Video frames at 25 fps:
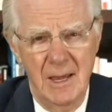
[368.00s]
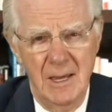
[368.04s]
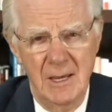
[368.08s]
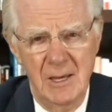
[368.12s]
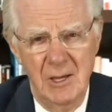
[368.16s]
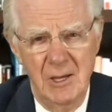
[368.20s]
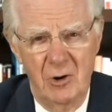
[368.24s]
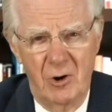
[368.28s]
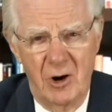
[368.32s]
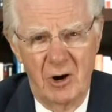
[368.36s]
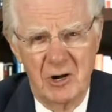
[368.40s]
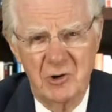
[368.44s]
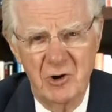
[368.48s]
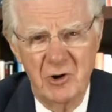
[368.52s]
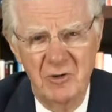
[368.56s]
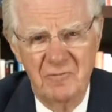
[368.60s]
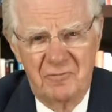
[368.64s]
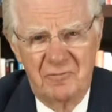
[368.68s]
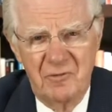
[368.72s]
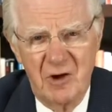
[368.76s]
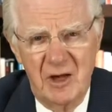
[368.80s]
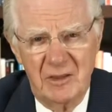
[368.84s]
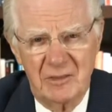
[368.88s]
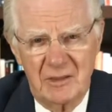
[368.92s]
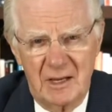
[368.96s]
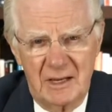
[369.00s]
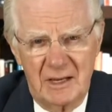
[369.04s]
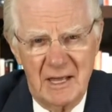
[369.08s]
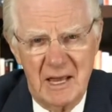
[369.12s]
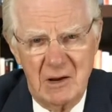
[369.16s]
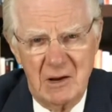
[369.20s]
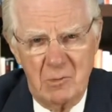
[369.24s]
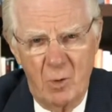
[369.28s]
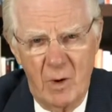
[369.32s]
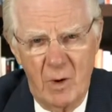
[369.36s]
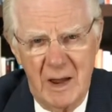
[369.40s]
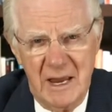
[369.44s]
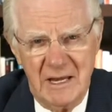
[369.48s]
You know, our good friend, the
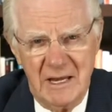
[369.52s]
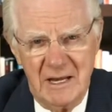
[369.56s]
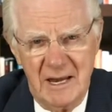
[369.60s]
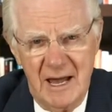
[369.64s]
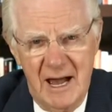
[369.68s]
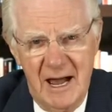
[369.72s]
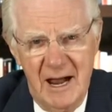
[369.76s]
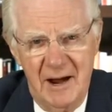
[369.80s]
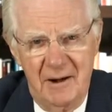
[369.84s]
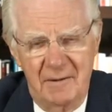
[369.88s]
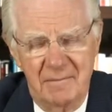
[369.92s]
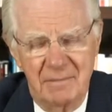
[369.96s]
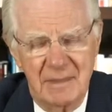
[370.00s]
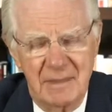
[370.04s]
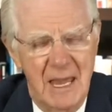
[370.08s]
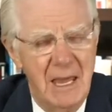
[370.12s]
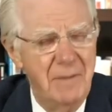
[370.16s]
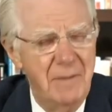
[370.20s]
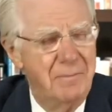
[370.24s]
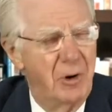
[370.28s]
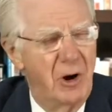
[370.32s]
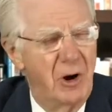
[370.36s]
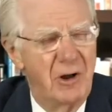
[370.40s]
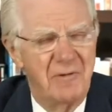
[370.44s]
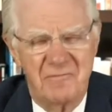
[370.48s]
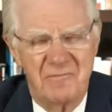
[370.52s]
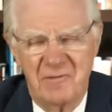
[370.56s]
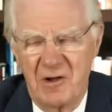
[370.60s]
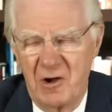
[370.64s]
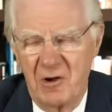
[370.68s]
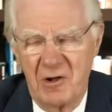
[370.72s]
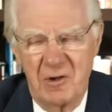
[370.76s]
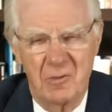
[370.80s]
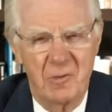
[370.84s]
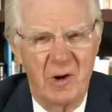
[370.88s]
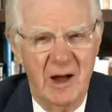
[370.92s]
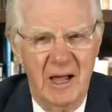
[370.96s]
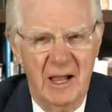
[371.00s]
late Wayne Dyer, he put it
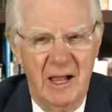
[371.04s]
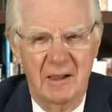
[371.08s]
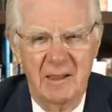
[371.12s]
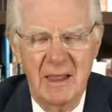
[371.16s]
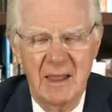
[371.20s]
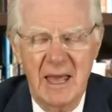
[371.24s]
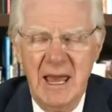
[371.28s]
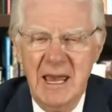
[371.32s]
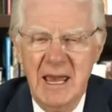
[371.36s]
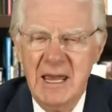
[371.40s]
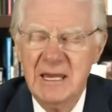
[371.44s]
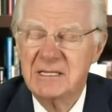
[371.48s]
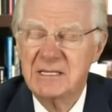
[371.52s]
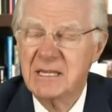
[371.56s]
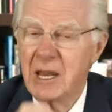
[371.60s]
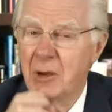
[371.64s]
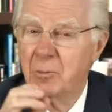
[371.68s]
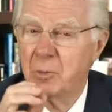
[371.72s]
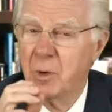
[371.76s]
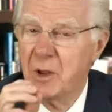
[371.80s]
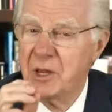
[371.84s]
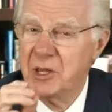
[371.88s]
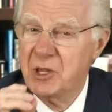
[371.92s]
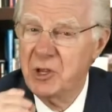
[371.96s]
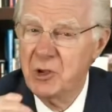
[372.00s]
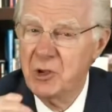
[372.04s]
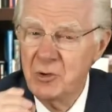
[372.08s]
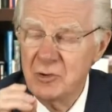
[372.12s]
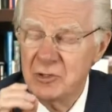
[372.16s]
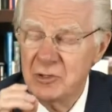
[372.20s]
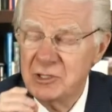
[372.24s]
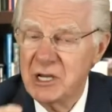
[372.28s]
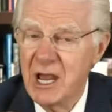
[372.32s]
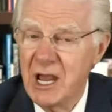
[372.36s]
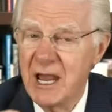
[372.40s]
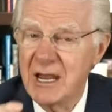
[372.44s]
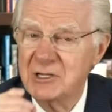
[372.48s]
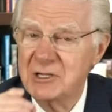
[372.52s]
very well. He said, when you
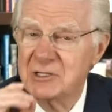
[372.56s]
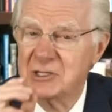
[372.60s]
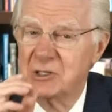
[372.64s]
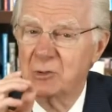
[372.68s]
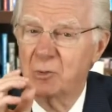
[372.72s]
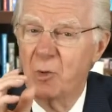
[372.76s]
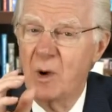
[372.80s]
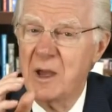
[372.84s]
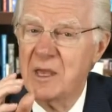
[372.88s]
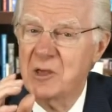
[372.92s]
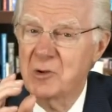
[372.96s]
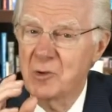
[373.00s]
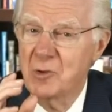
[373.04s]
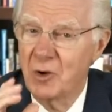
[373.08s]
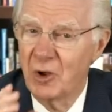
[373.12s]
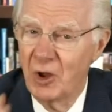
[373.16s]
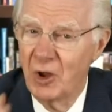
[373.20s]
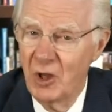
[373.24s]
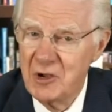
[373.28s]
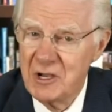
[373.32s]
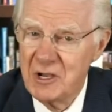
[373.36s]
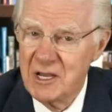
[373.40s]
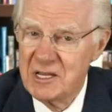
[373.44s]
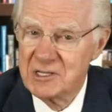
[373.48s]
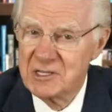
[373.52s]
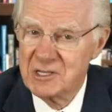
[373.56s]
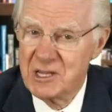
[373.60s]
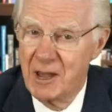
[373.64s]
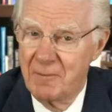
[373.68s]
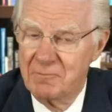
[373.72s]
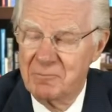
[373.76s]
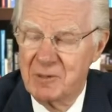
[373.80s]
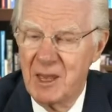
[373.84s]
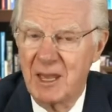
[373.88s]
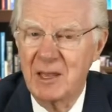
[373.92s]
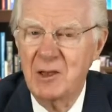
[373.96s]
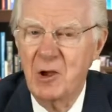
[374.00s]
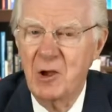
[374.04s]
change the way you look at
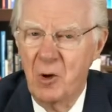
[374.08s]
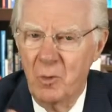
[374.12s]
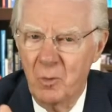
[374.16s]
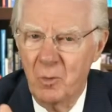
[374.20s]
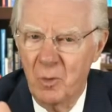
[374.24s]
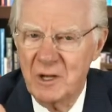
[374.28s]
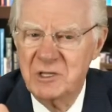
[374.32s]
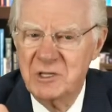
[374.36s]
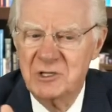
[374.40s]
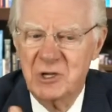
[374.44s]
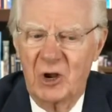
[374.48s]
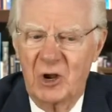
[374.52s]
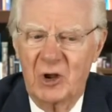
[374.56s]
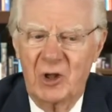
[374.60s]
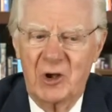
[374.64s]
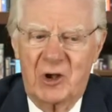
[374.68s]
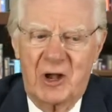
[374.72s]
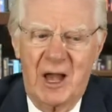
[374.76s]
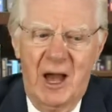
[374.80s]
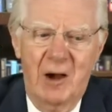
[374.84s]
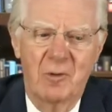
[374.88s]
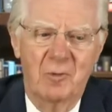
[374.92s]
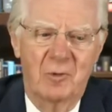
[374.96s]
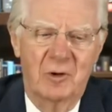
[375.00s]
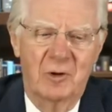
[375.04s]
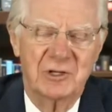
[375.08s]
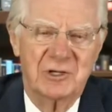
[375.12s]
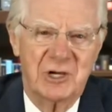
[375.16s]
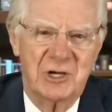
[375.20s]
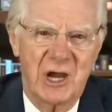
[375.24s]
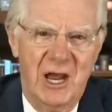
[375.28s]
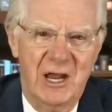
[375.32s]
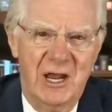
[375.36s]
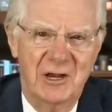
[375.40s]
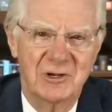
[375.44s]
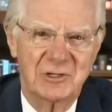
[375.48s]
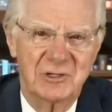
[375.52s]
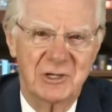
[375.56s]
something, what you look at will
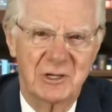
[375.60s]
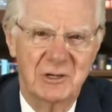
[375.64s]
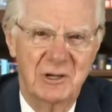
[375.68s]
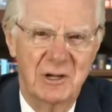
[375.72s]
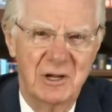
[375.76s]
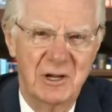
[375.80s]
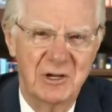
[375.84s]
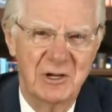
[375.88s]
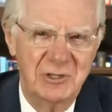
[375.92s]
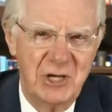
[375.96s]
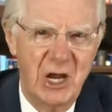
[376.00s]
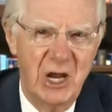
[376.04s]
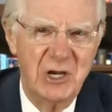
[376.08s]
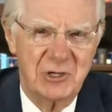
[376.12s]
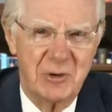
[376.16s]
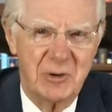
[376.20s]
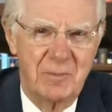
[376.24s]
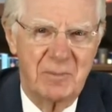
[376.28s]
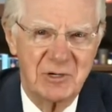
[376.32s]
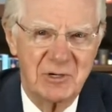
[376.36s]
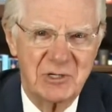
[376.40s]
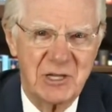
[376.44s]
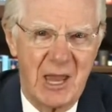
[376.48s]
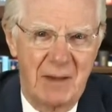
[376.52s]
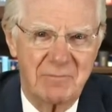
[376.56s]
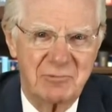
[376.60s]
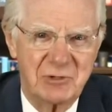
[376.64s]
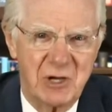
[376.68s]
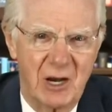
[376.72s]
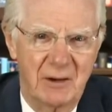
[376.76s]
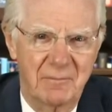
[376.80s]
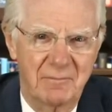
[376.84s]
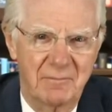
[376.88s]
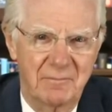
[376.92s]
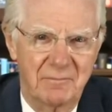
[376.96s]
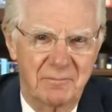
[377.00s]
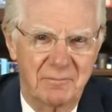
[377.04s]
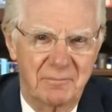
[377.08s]
change. Change your perception.
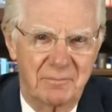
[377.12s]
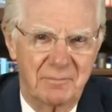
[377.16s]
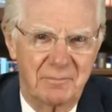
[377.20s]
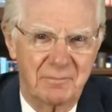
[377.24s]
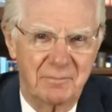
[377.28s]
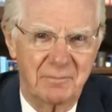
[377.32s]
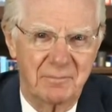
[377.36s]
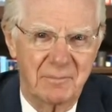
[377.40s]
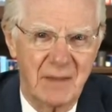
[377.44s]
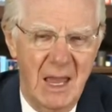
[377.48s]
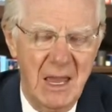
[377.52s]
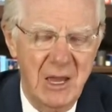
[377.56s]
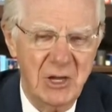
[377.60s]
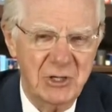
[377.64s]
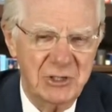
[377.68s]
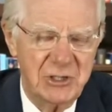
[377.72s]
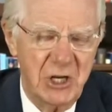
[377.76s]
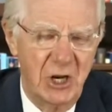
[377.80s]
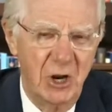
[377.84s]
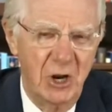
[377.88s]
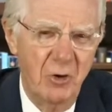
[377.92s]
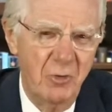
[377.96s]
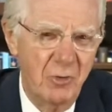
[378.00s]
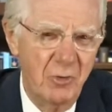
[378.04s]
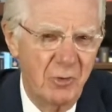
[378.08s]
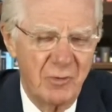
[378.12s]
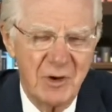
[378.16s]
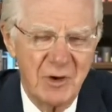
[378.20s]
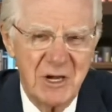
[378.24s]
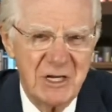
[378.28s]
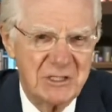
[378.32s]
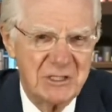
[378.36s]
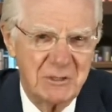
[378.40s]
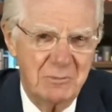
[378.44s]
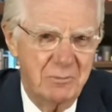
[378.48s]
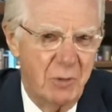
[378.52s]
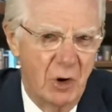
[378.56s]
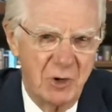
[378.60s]
Do you know the
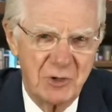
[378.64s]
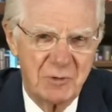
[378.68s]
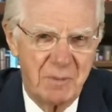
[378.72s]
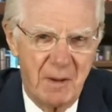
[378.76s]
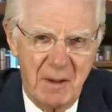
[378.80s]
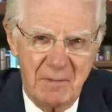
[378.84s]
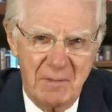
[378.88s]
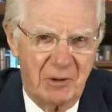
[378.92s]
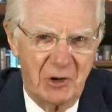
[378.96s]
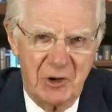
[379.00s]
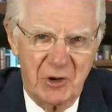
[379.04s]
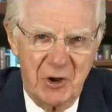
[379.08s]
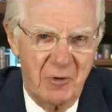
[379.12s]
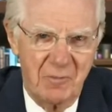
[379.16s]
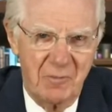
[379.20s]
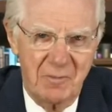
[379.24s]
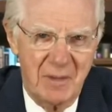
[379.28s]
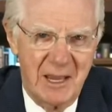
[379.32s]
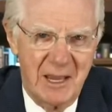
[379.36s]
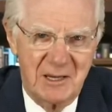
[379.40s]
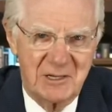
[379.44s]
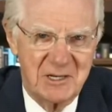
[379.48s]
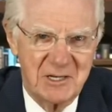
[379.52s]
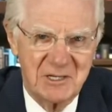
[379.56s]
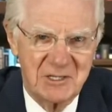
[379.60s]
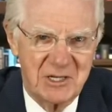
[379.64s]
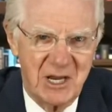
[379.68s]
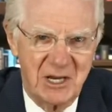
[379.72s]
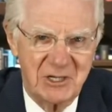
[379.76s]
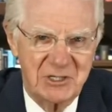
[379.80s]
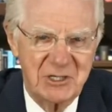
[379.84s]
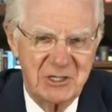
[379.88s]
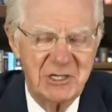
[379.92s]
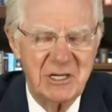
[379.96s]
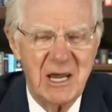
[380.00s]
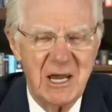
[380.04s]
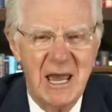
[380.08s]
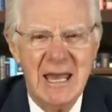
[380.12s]
reason most people don't make
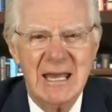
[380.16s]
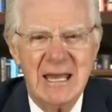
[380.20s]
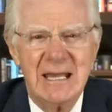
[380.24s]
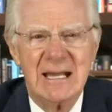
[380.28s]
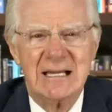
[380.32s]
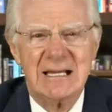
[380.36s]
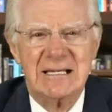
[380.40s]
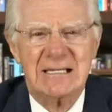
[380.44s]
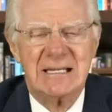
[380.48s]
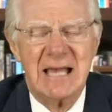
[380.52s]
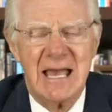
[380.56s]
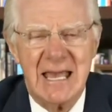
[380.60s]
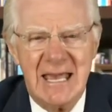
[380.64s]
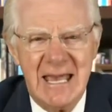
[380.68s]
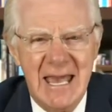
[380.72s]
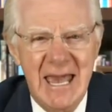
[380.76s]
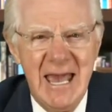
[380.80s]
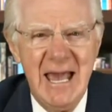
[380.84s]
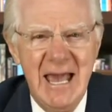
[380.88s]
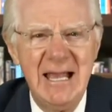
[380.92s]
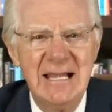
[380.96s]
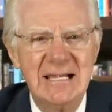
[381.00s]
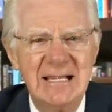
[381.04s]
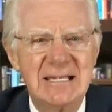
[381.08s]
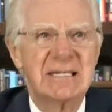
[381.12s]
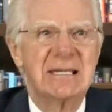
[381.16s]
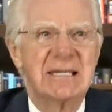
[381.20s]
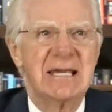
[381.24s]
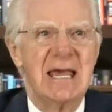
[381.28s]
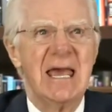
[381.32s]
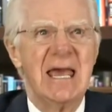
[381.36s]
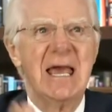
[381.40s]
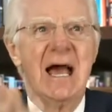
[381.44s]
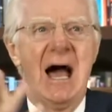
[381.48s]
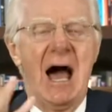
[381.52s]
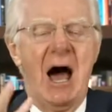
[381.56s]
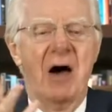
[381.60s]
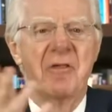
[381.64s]
decisions? Because they can't see
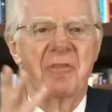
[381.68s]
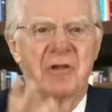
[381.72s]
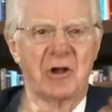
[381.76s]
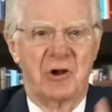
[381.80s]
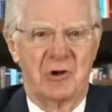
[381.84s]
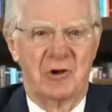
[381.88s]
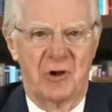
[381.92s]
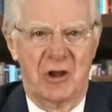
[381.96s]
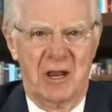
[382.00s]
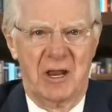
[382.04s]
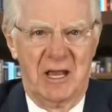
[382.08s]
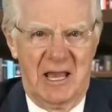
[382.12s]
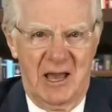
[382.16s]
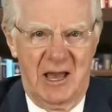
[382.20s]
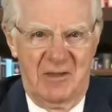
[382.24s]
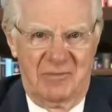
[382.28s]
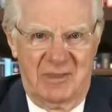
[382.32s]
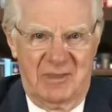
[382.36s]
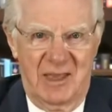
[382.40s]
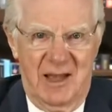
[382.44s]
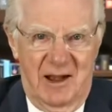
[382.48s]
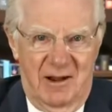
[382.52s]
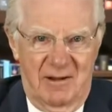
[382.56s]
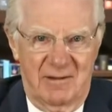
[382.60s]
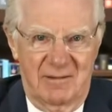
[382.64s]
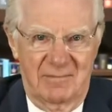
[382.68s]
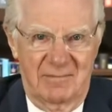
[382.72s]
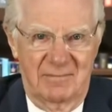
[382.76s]
how they're going to get there.